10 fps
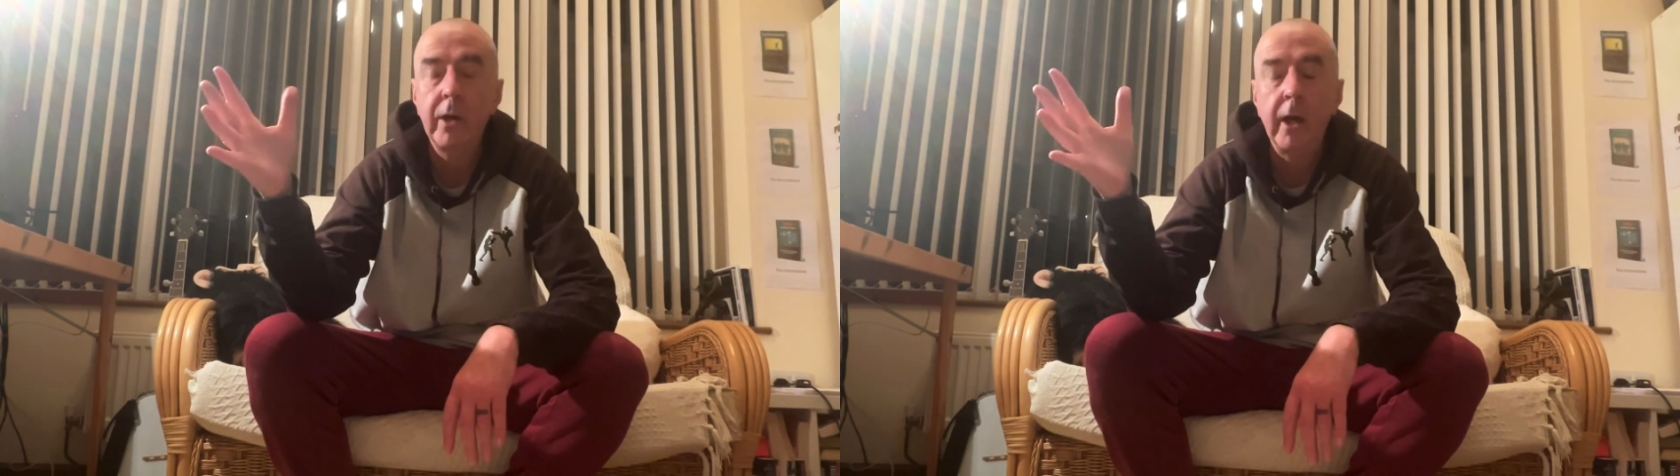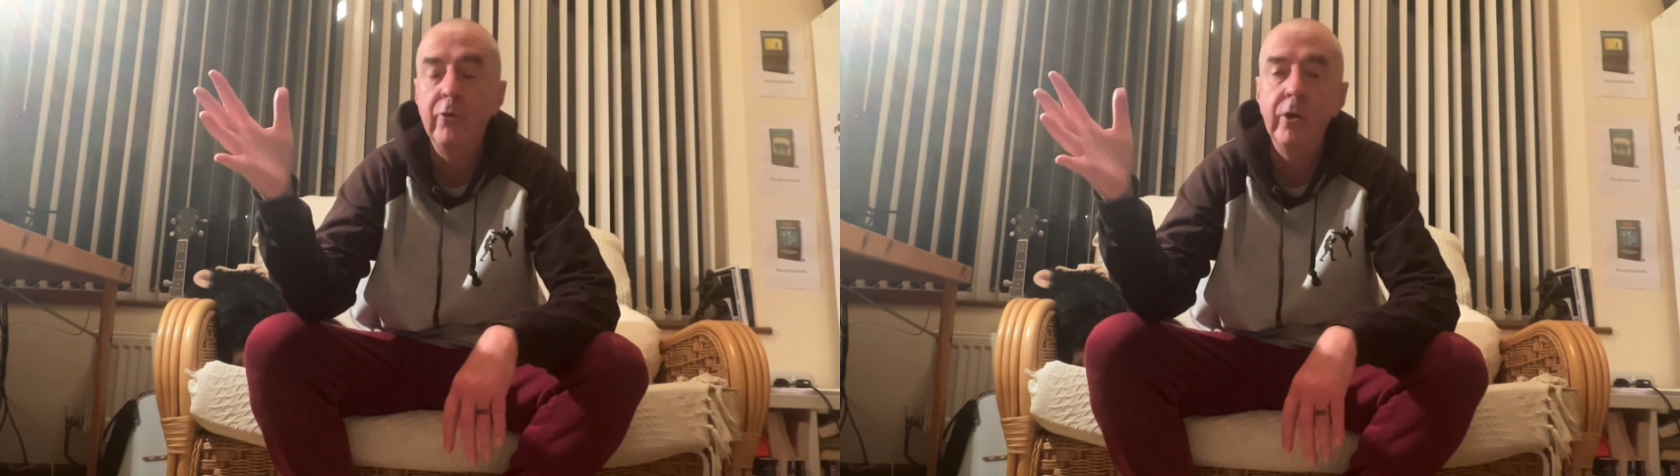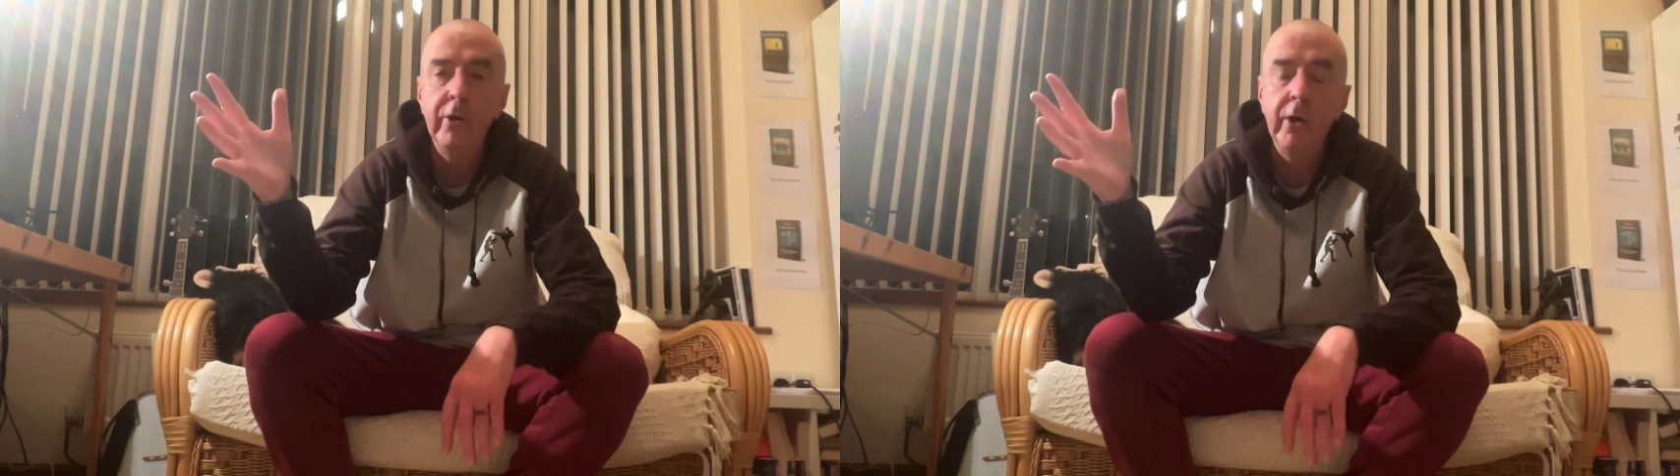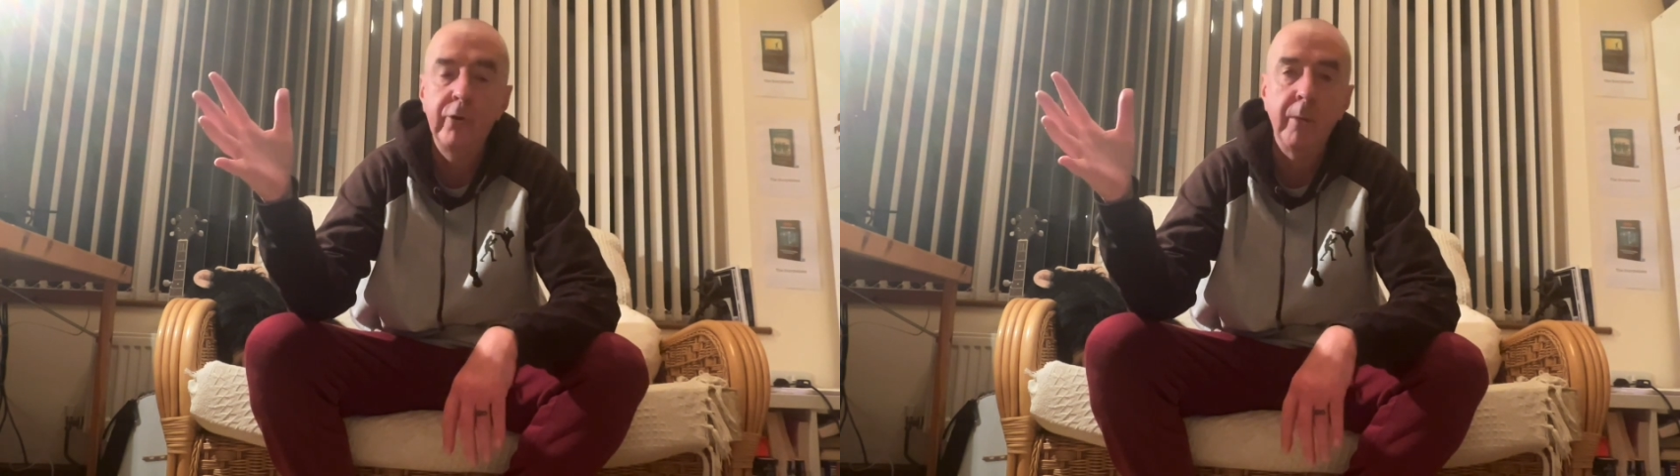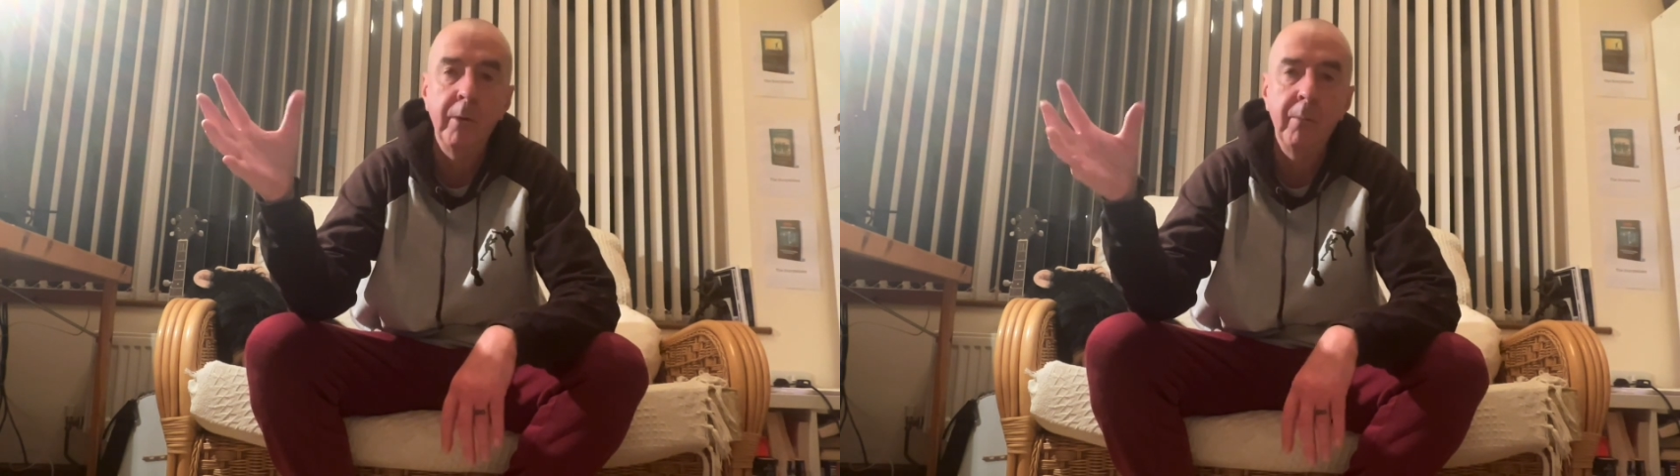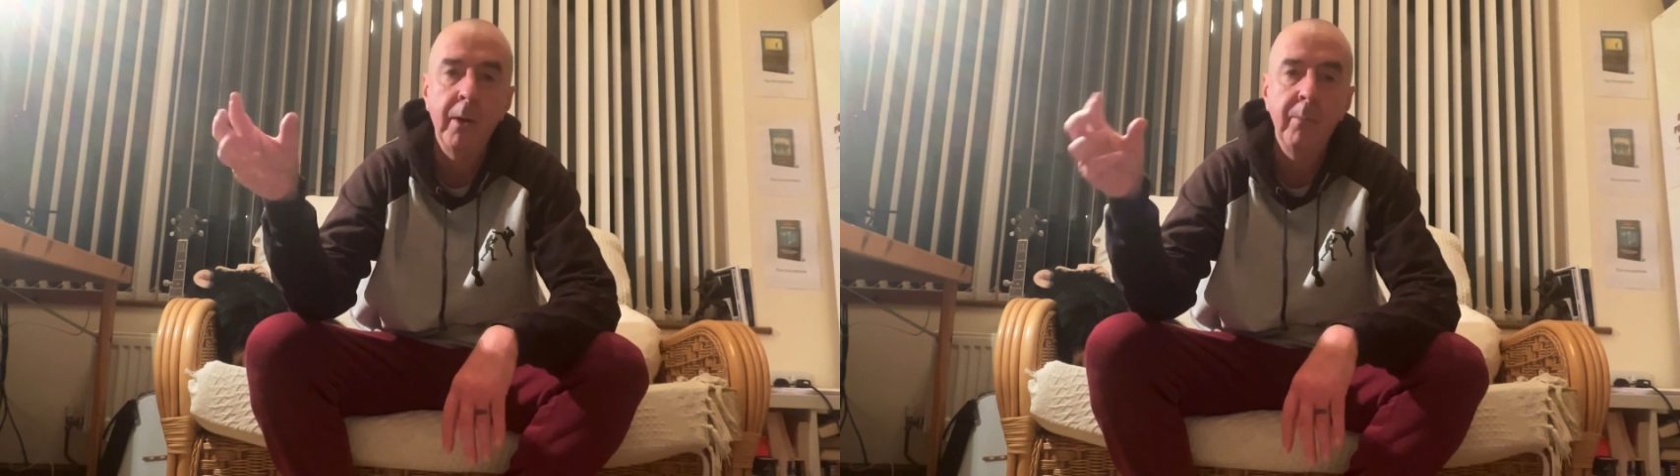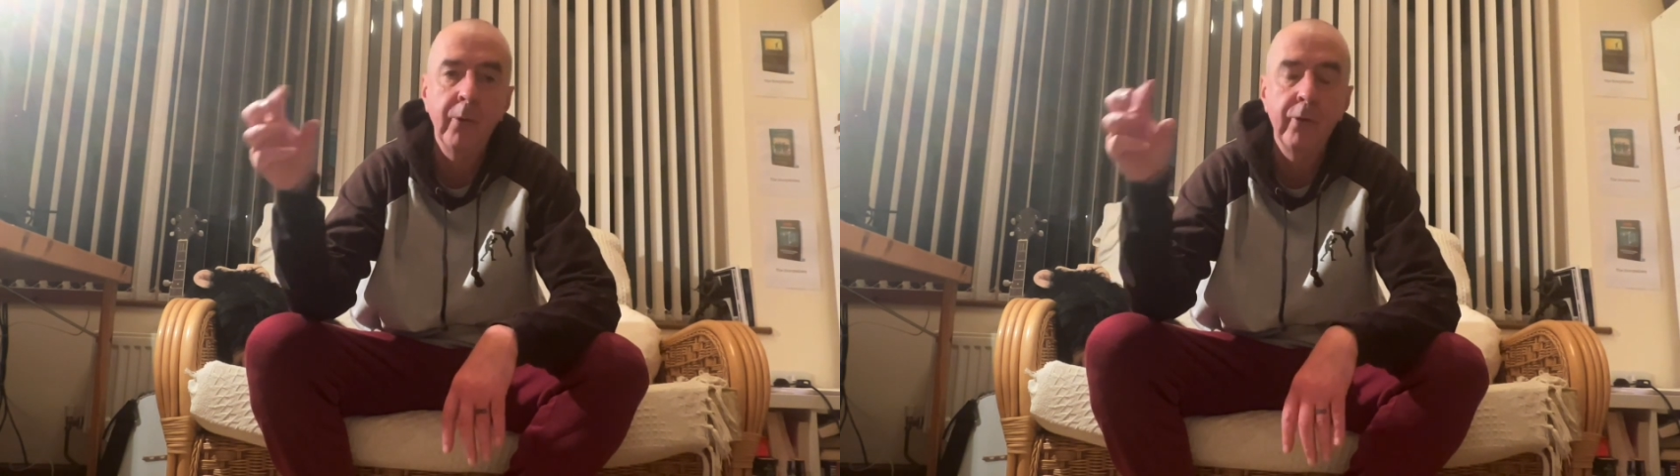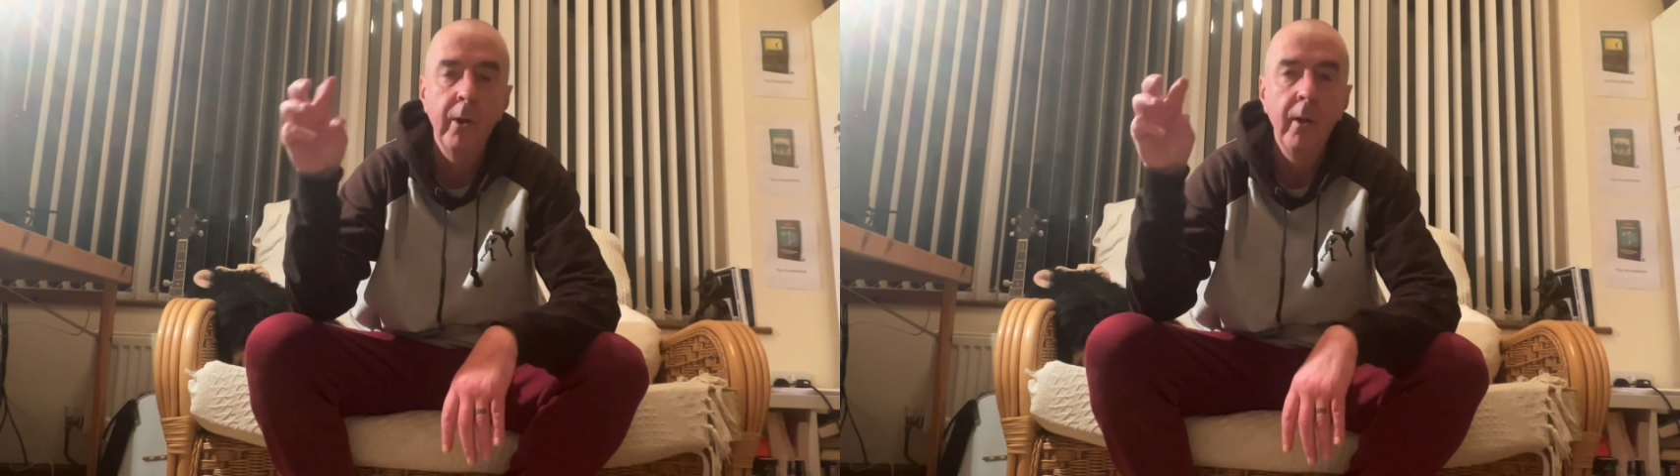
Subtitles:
18 years to get my black belt.